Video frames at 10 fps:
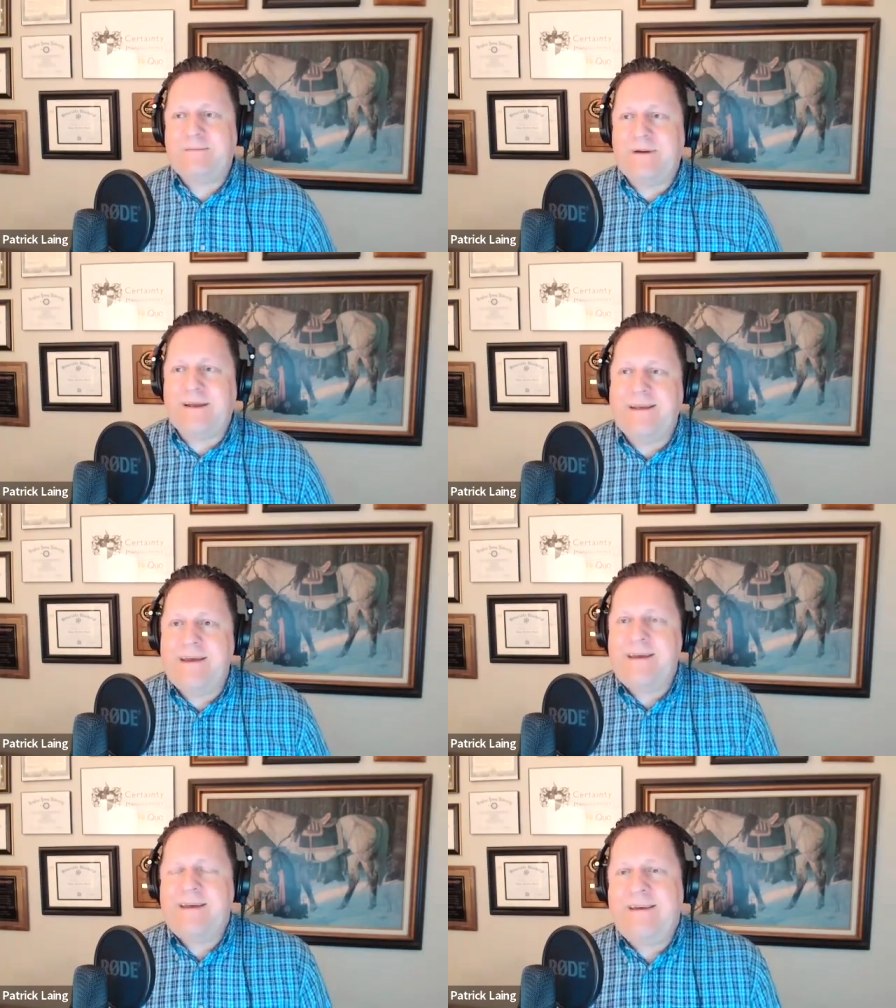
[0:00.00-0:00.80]
But
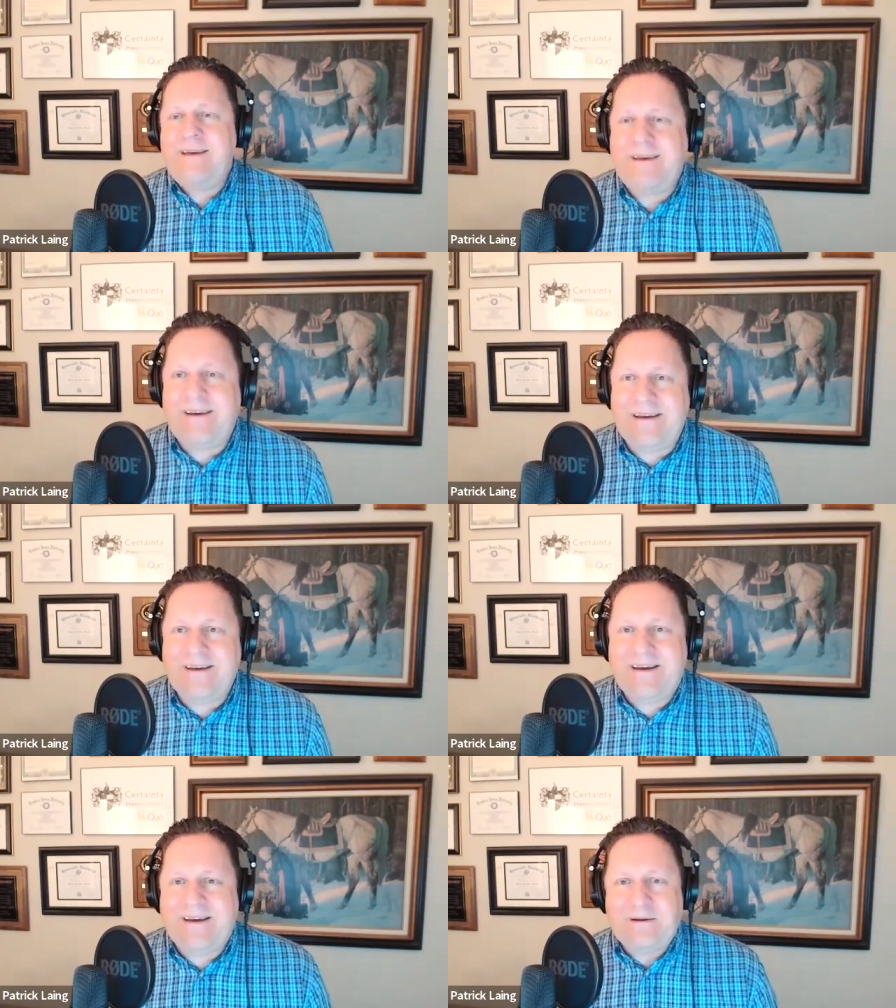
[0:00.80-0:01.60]

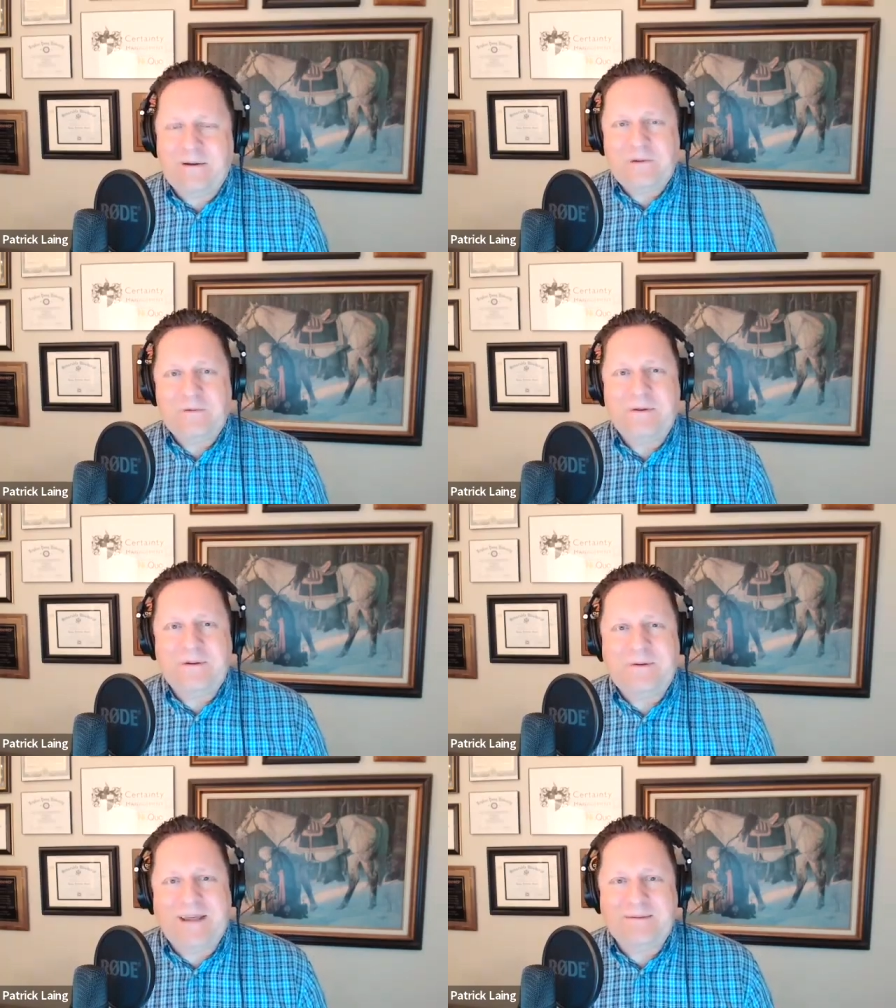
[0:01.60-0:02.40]
I know
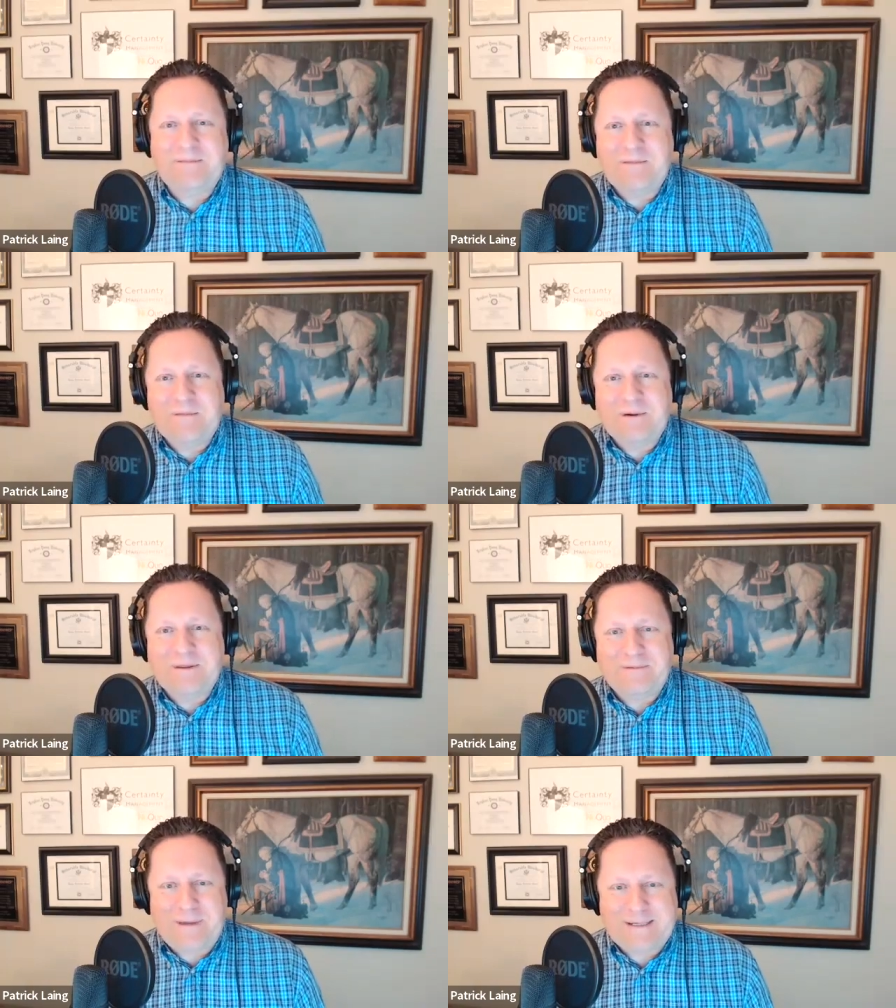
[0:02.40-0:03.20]
you tend to be more of
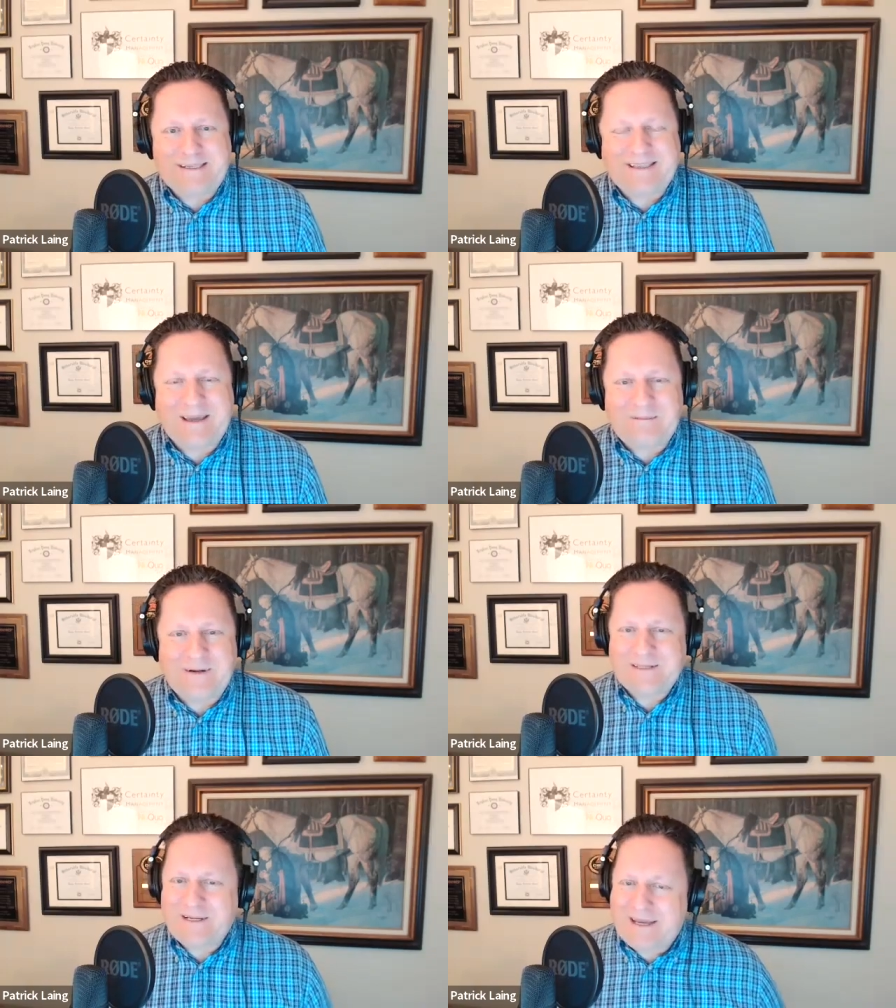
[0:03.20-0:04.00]
the face of the
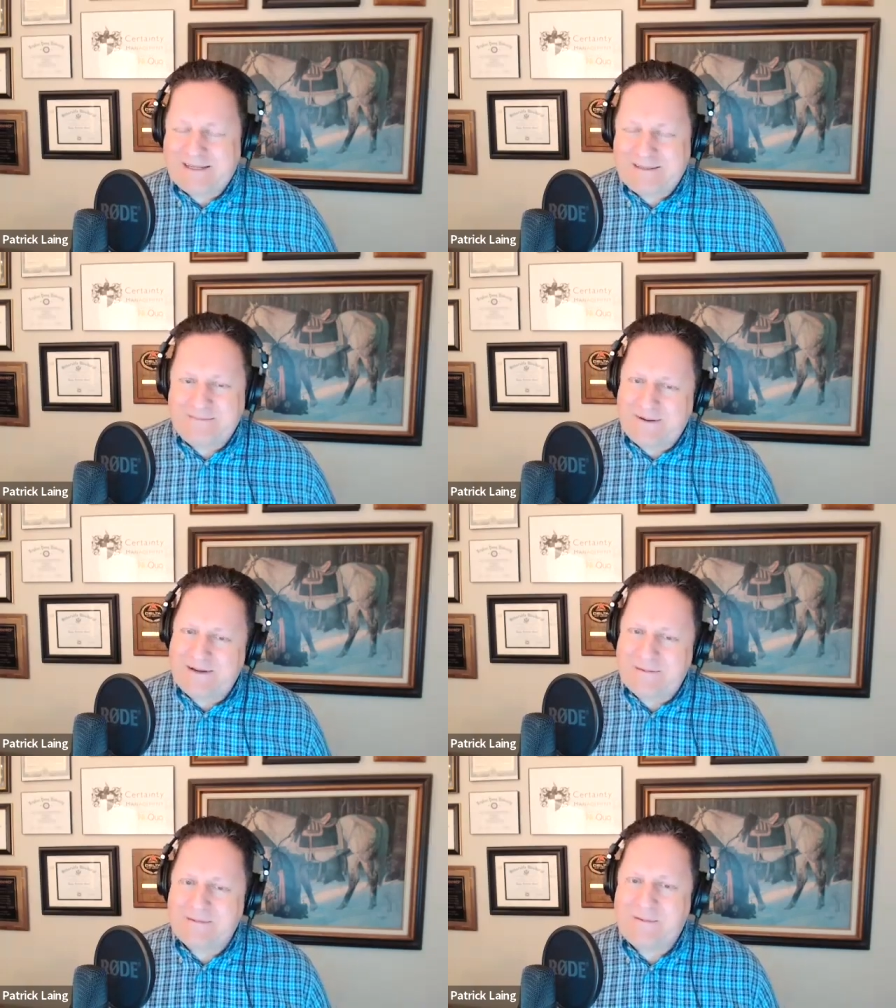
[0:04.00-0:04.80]
company. She likes being
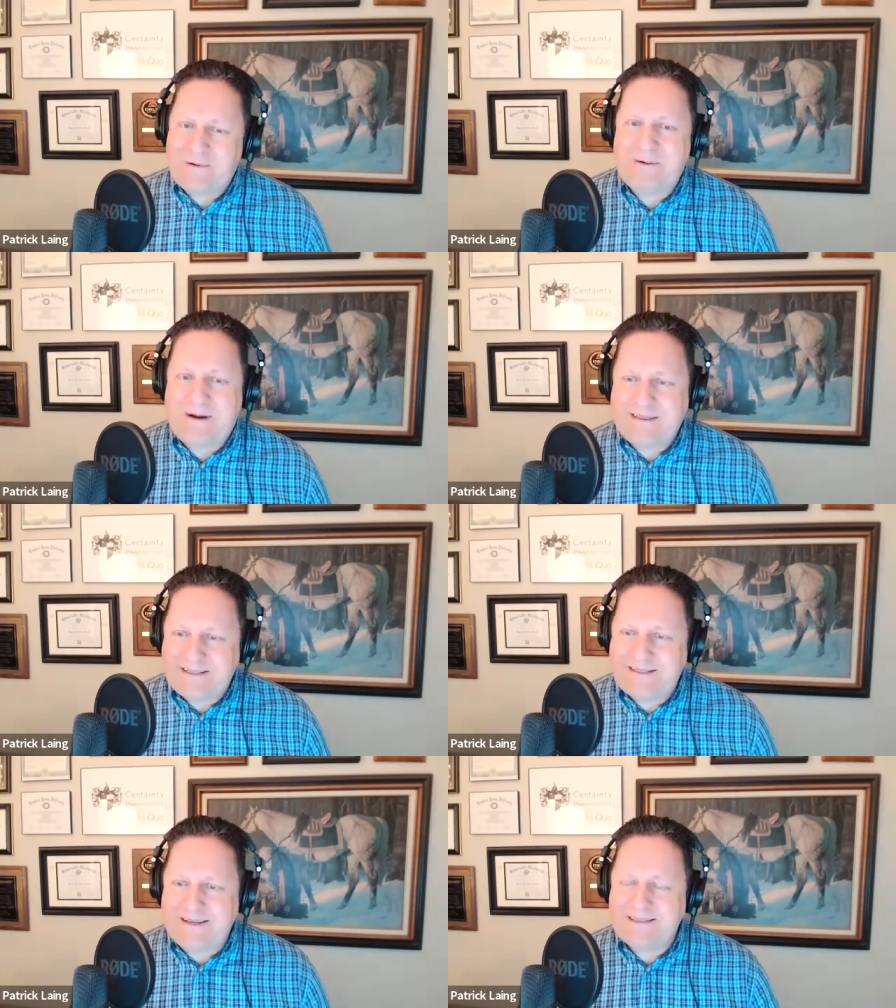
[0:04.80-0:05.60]
a little bit more behind the
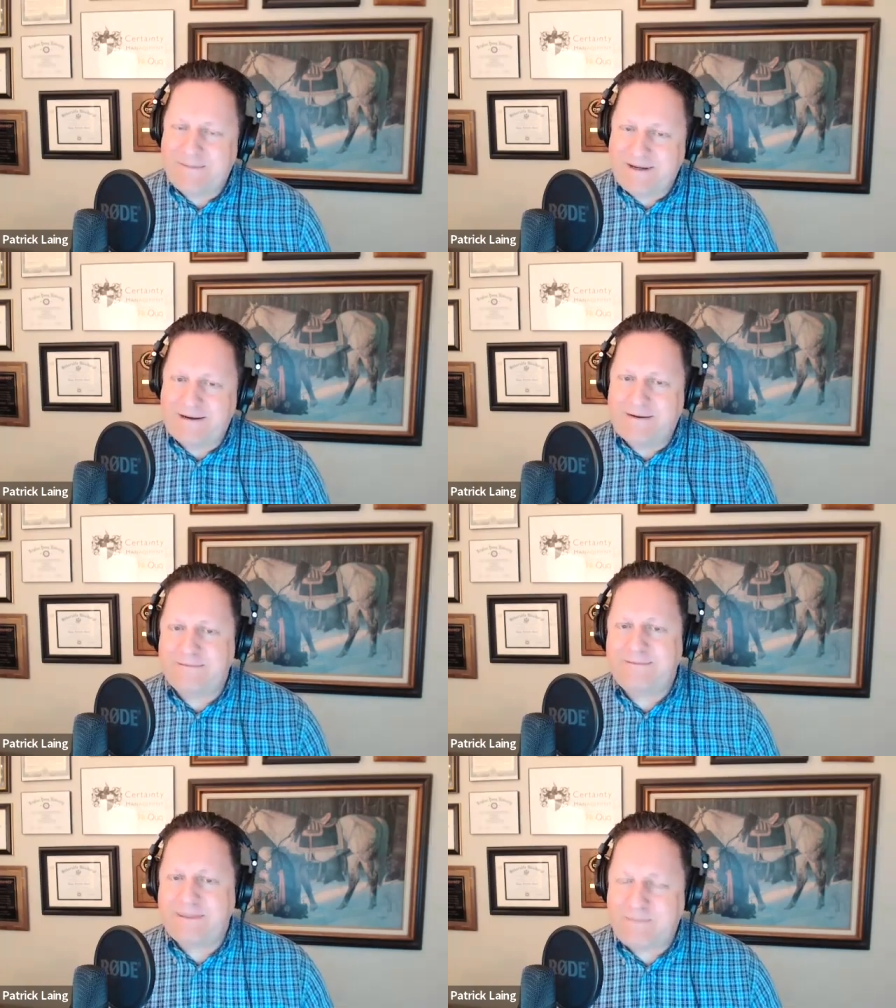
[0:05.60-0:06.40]
scenes, speaking
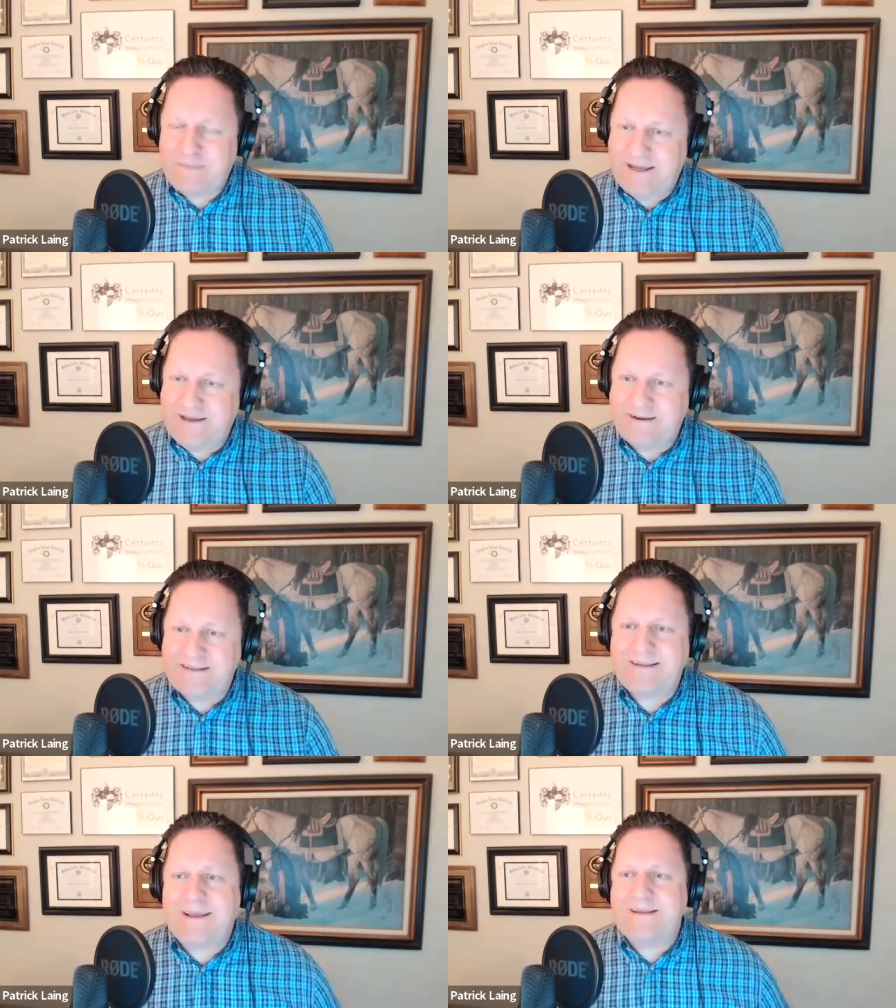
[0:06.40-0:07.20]
of speaking
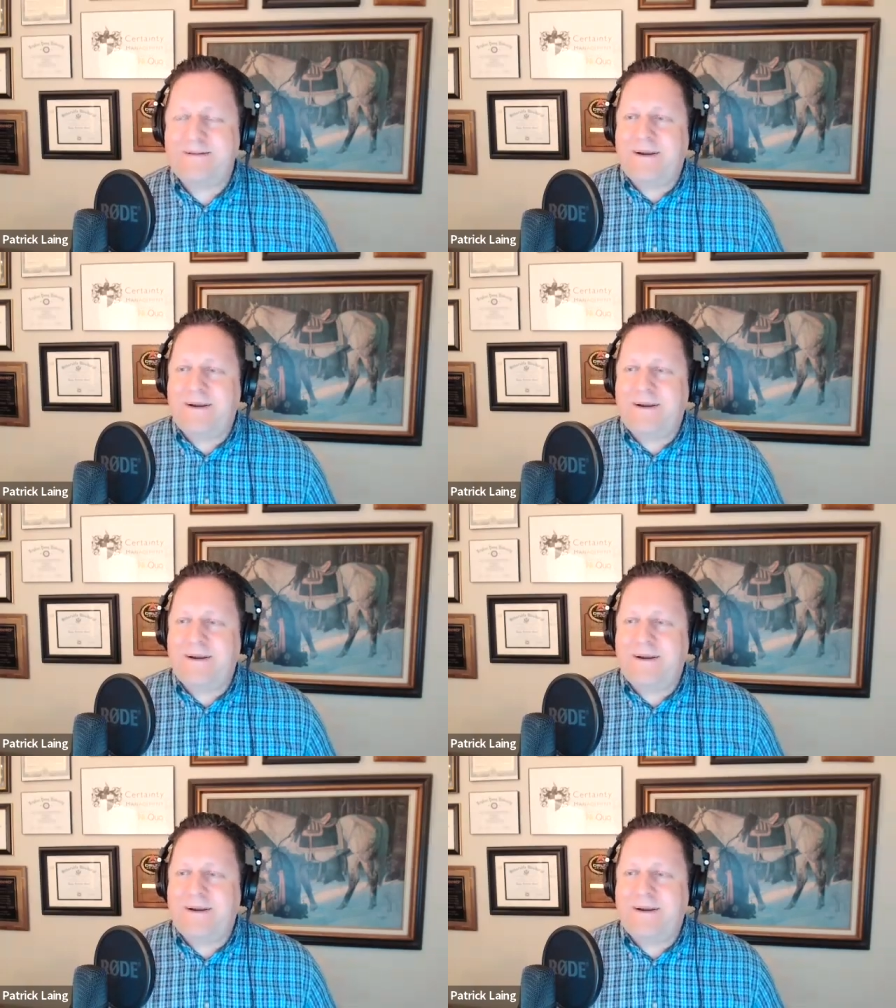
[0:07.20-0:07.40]
on stage,